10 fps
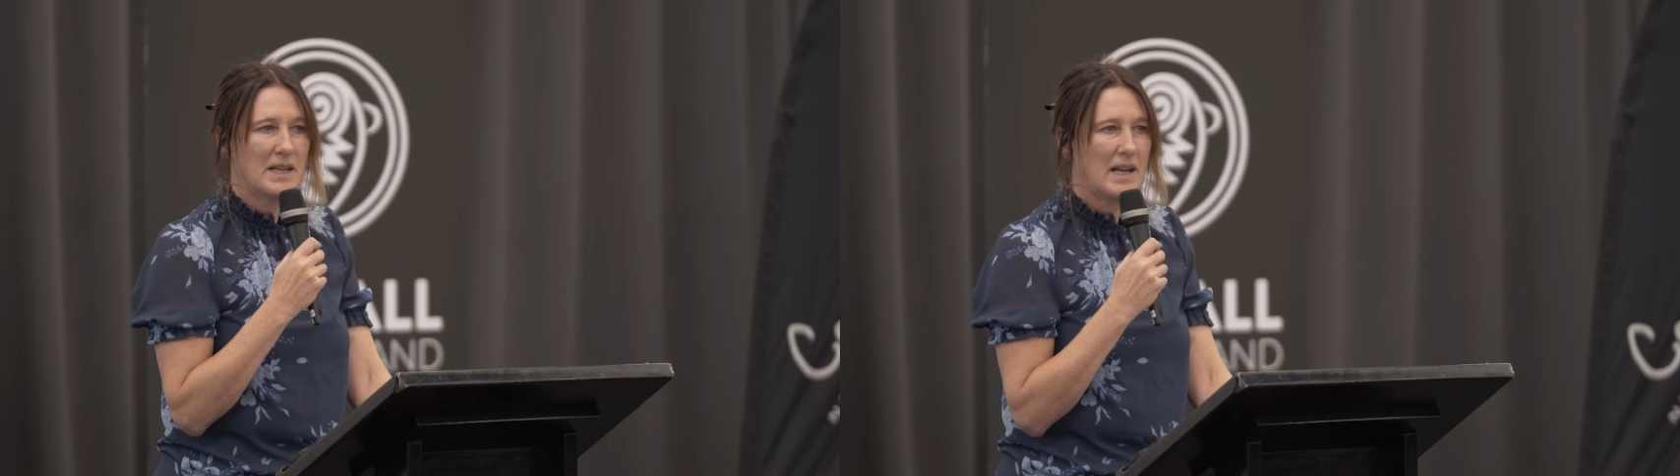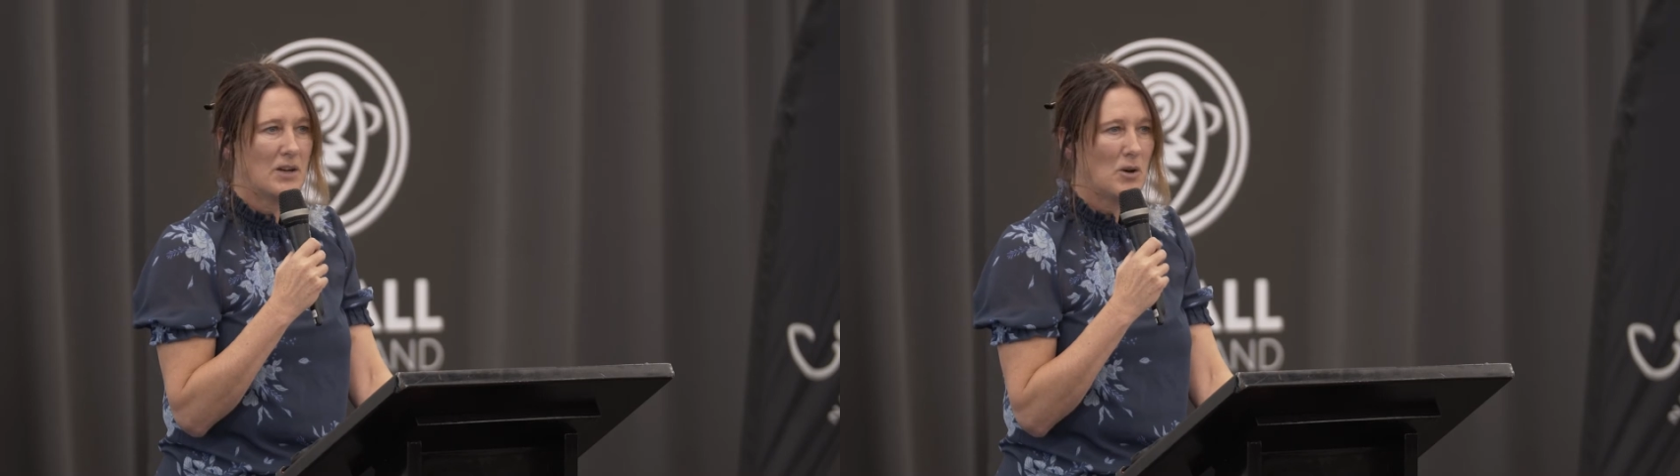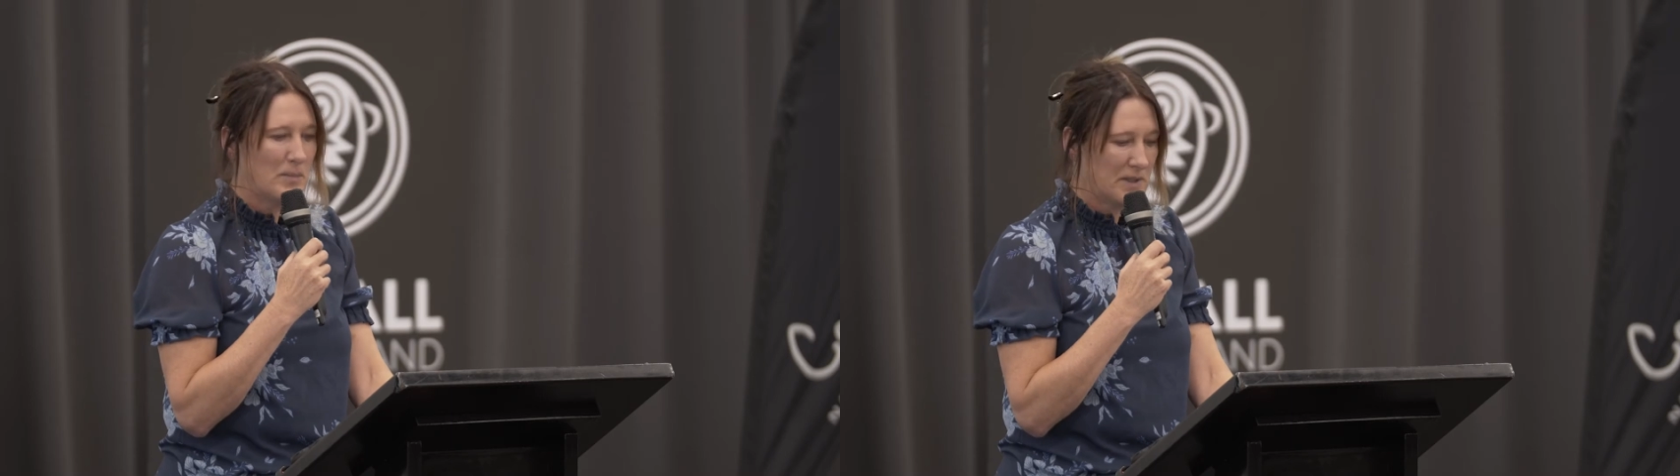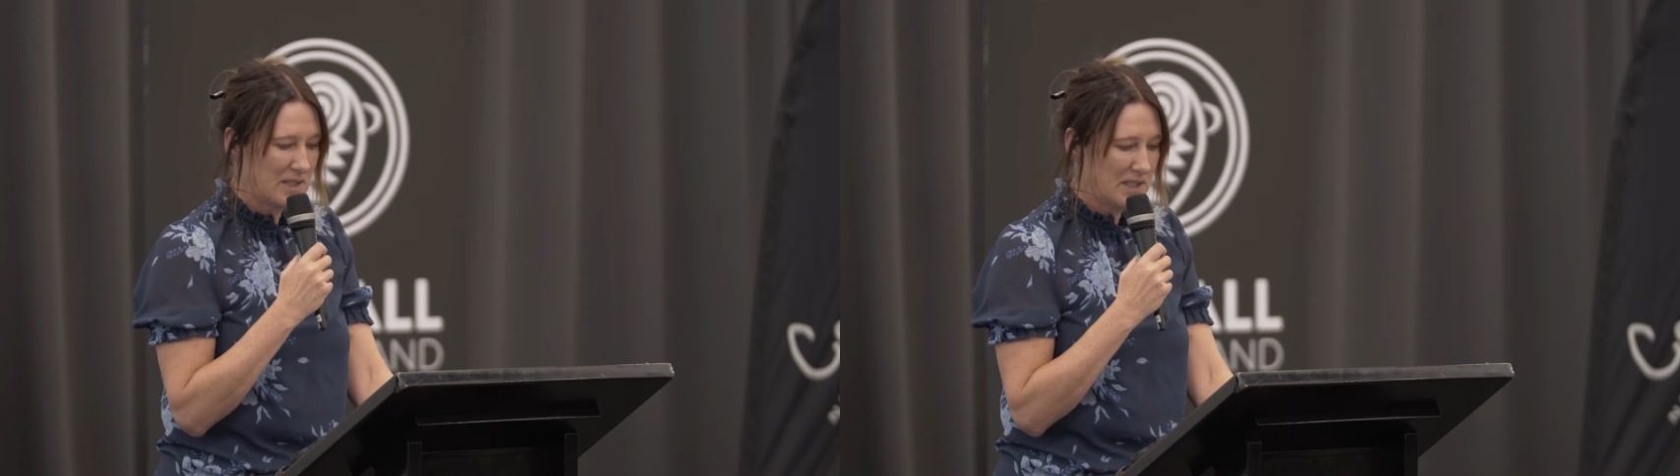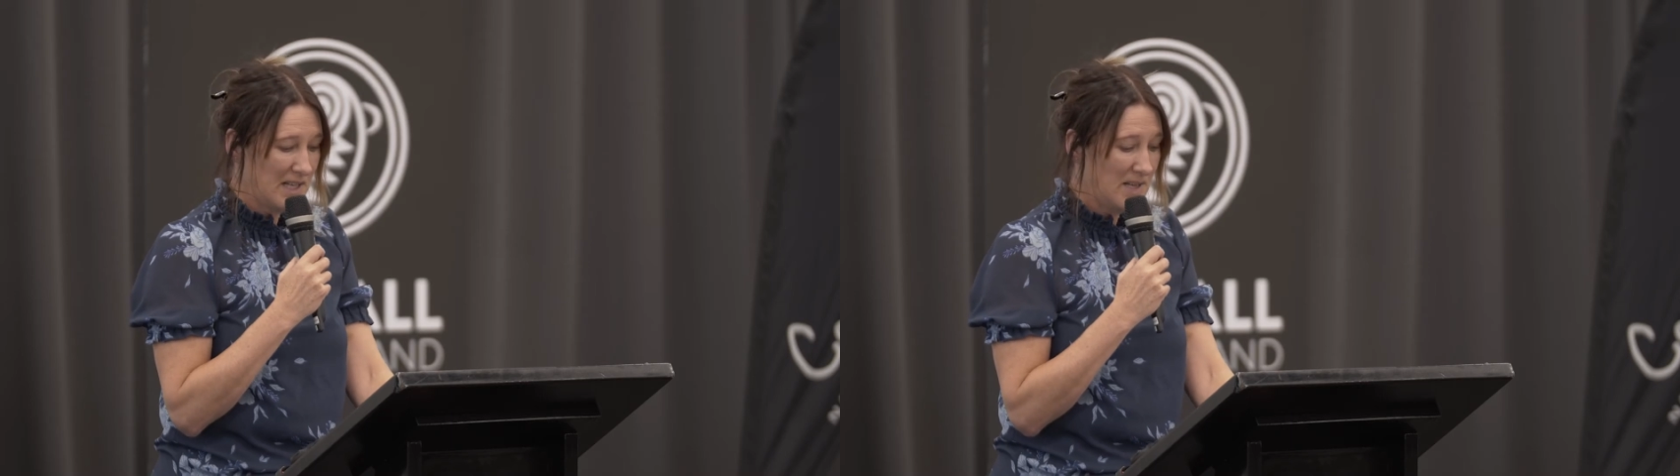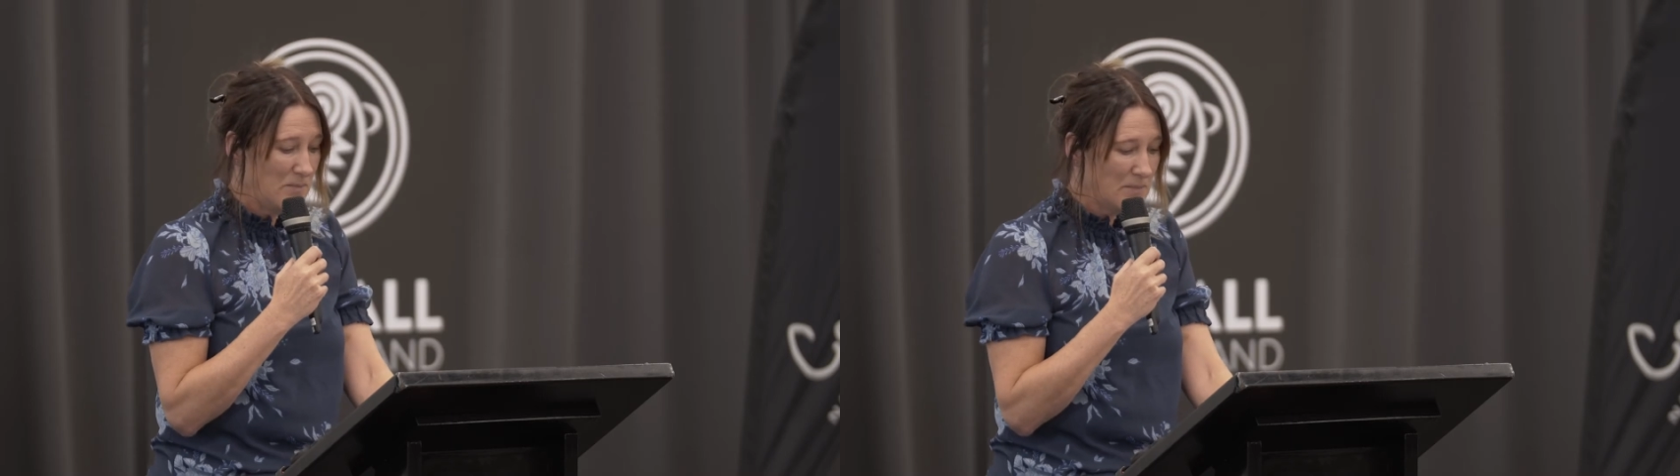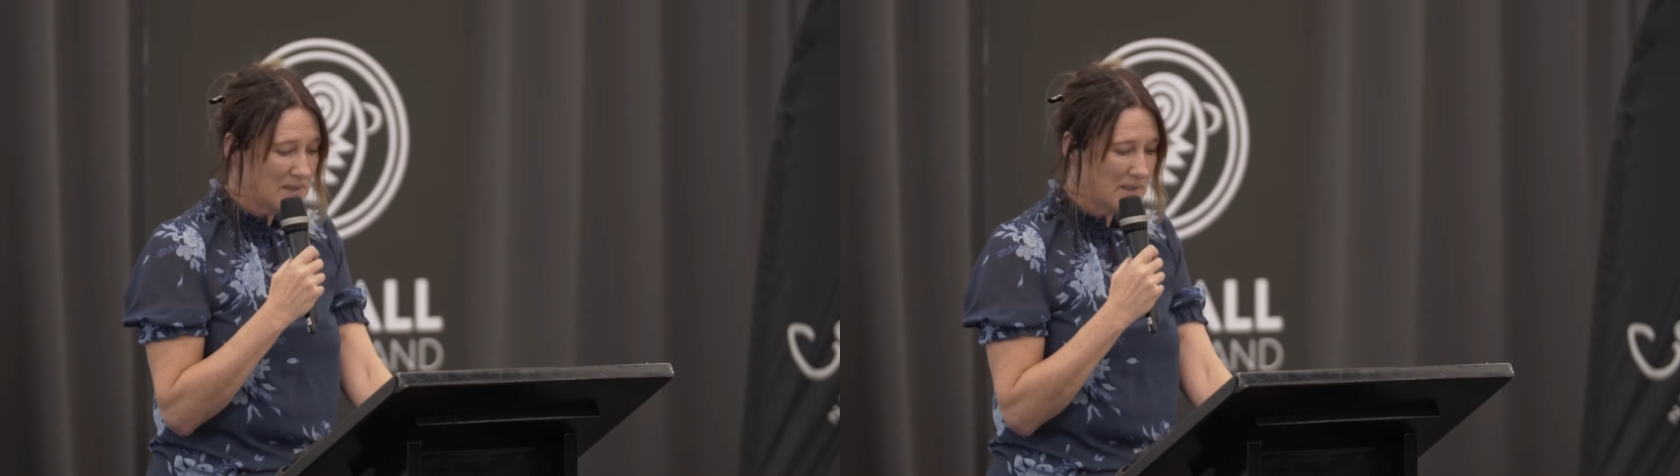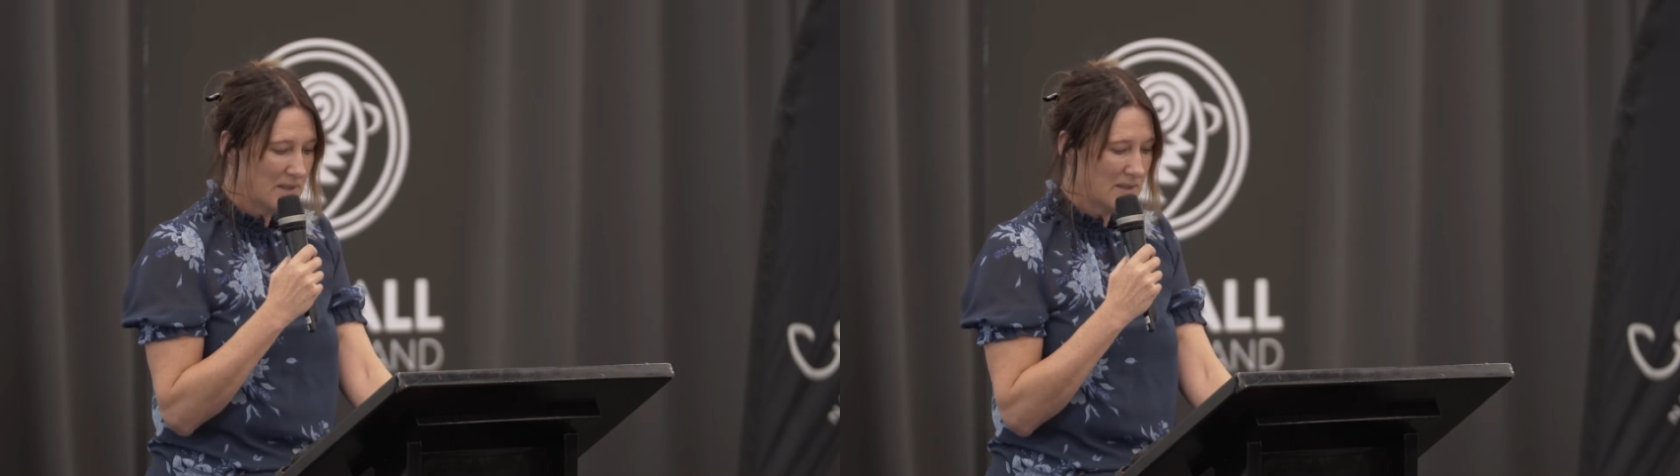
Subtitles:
and composite teams.